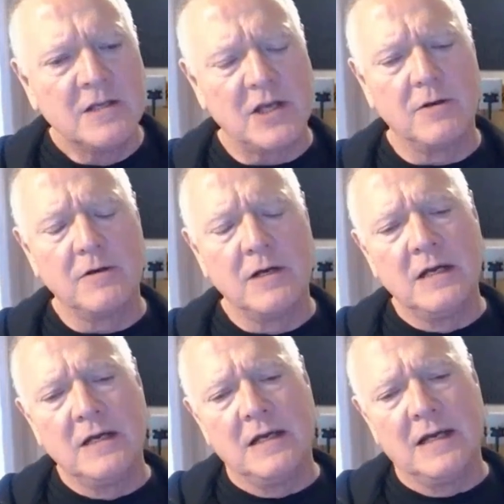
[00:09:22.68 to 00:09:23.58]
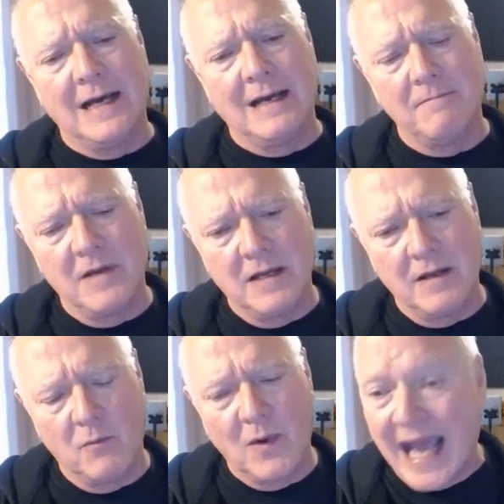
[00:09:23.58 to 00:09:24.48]
So
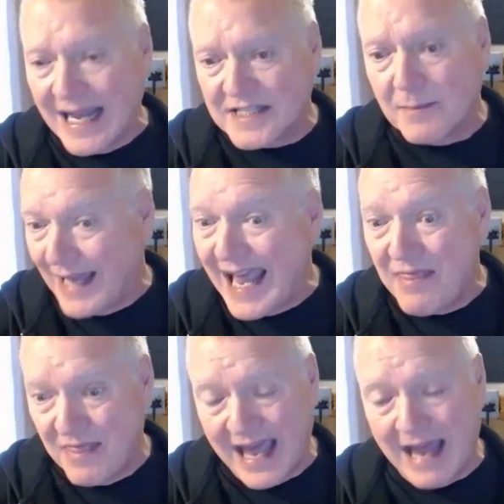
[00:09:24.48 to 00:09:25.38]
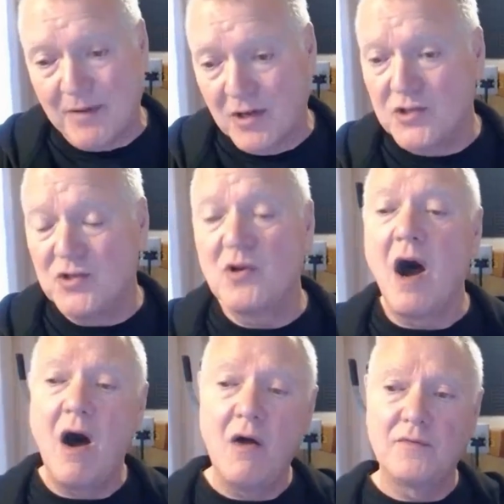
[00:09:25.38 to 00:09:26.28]
we had to plan that, because you
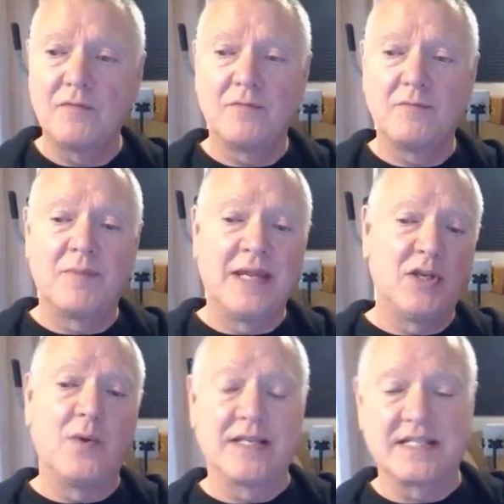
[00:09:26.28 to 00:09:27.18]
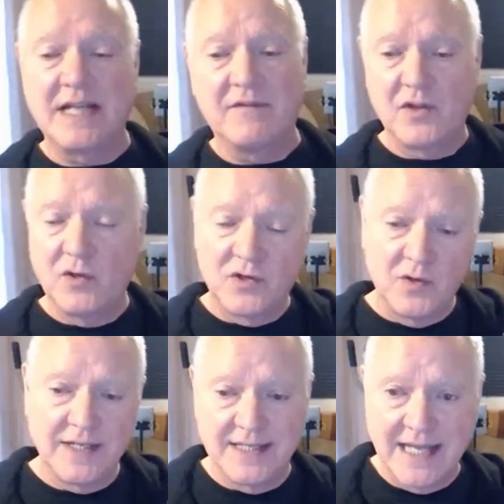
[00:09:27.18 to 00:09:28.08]
can't be doing stuff that you're
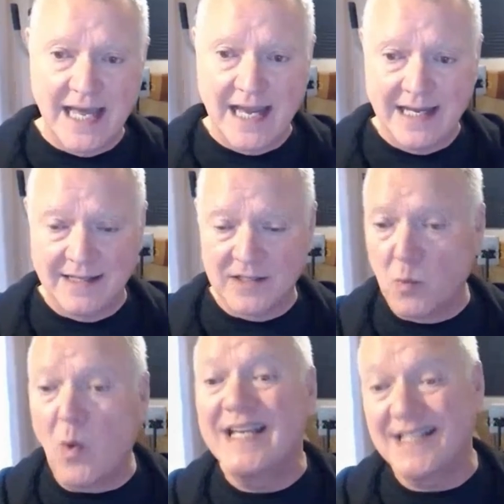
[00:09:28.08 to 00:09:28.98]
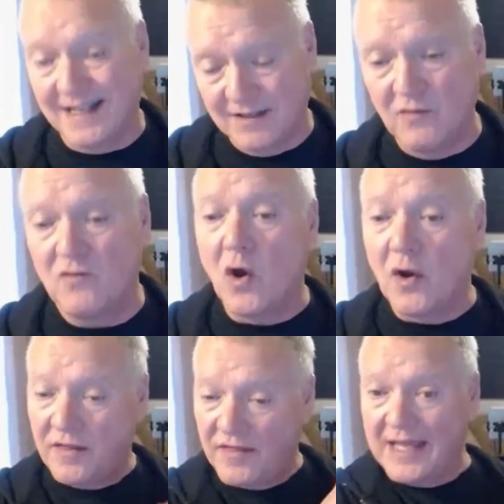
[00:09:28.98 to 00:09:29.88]
doing today that's wasted. You've
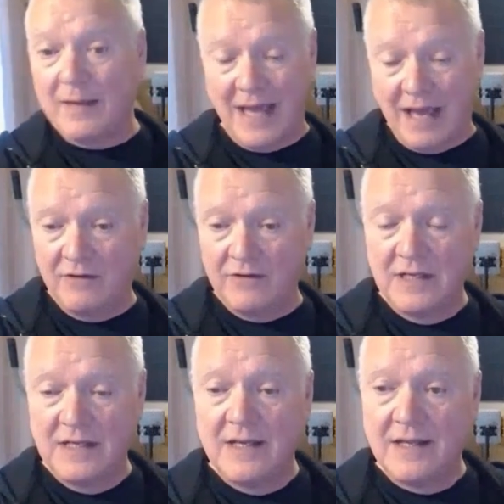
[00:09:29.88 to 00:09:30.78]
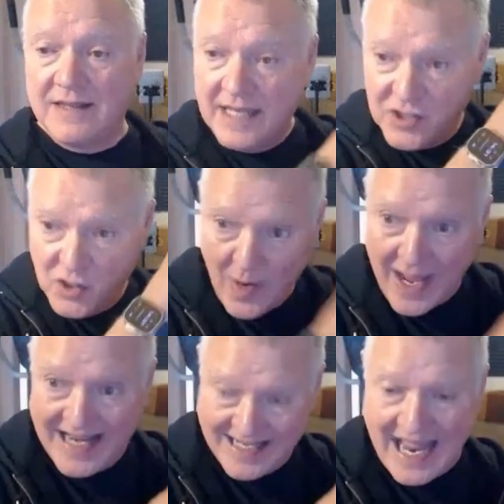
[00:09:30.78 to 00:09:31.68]
got to think about things you
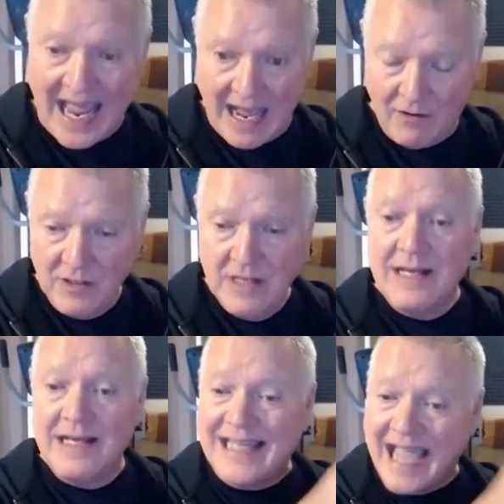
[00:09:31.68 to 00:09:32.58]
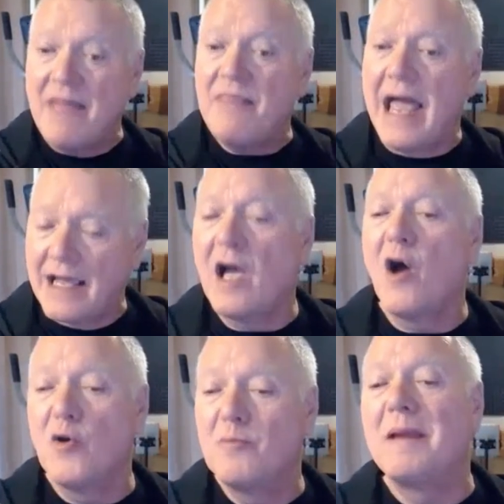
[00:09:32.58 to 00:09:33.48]
add now. Can that
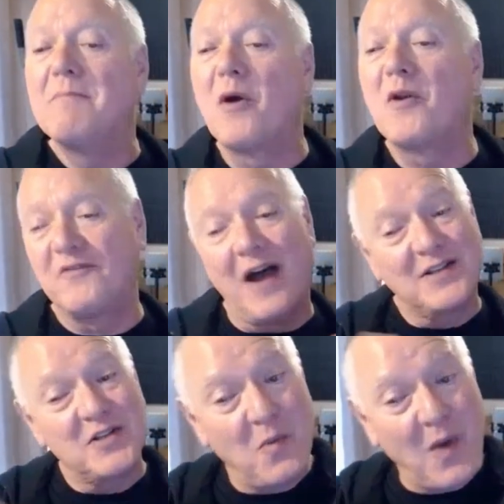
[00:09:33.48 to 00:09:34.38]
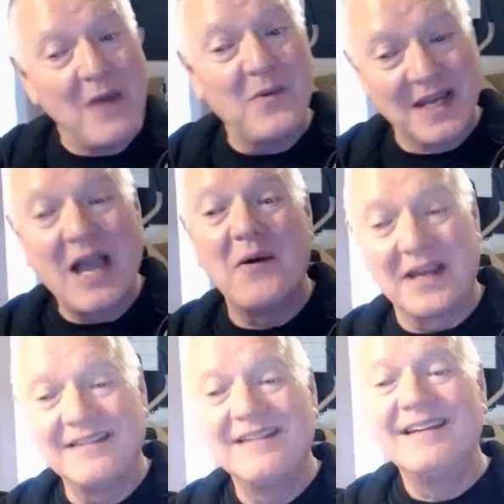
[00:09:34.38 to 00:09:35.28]
code be modified to where we're
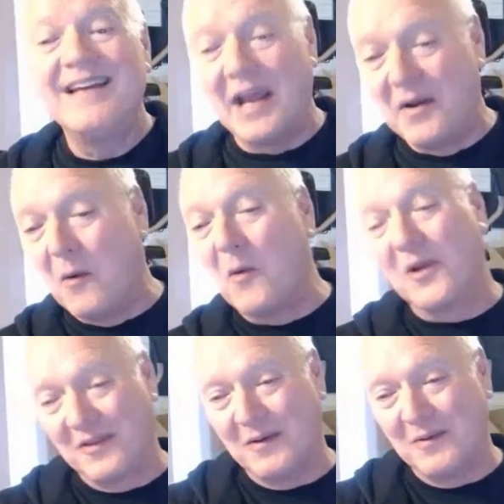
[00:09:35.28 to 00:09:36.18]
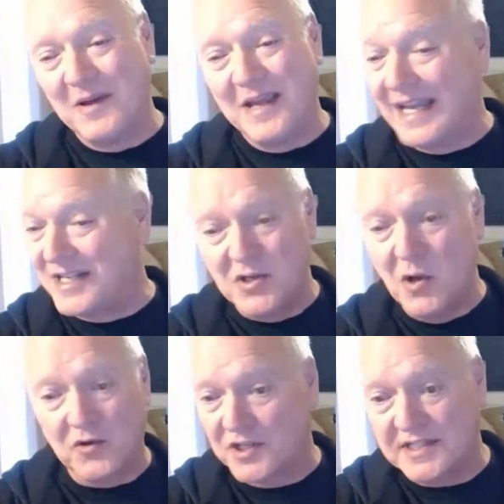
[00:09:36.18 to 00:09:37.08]
going, in order that it's
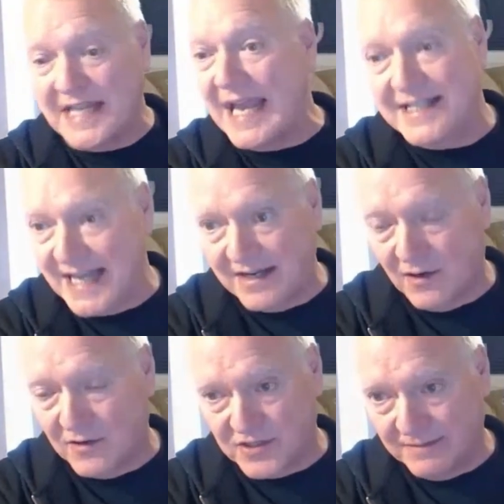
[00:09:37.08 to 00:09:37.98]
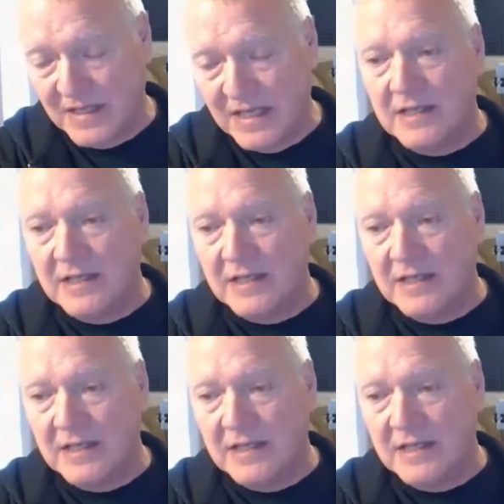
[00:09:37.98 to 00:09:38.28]
not just dead technology?